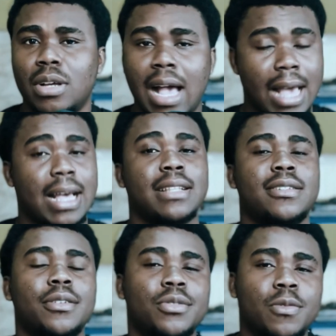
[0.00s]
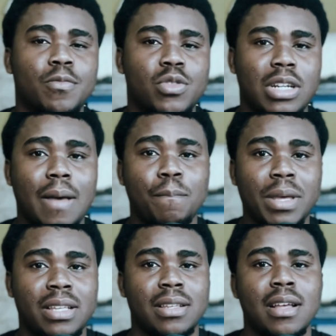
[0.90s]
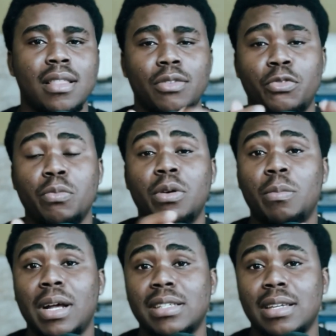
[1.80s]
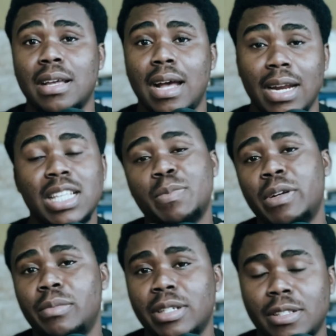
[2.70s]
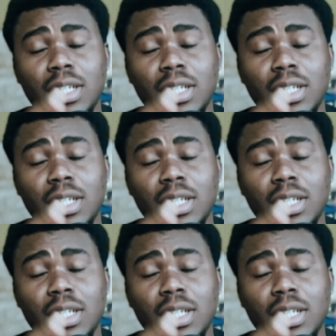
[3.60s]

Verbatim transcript: I can't tell you, so that makes the football match an experiment.